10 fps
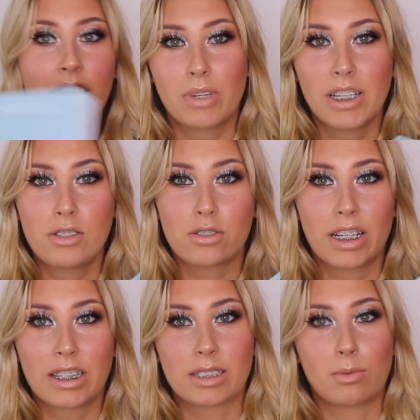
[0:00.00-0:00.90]
I'm really
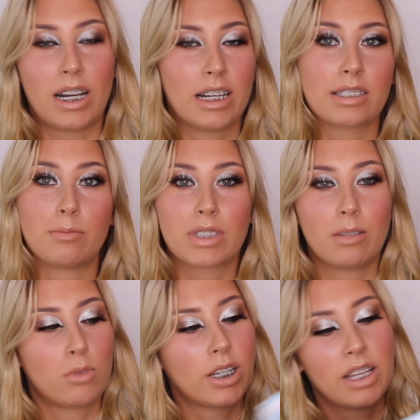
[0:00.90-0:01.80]
enjoying this one, as I'm
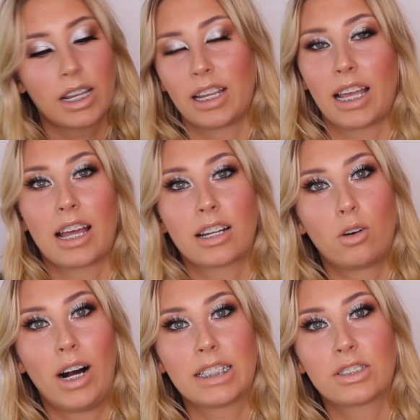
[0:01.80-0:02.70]
someone that can get
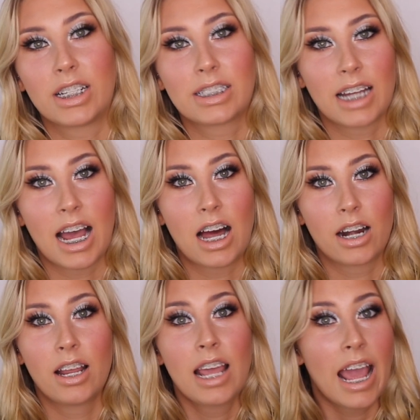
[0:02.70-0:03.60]
quite stressed out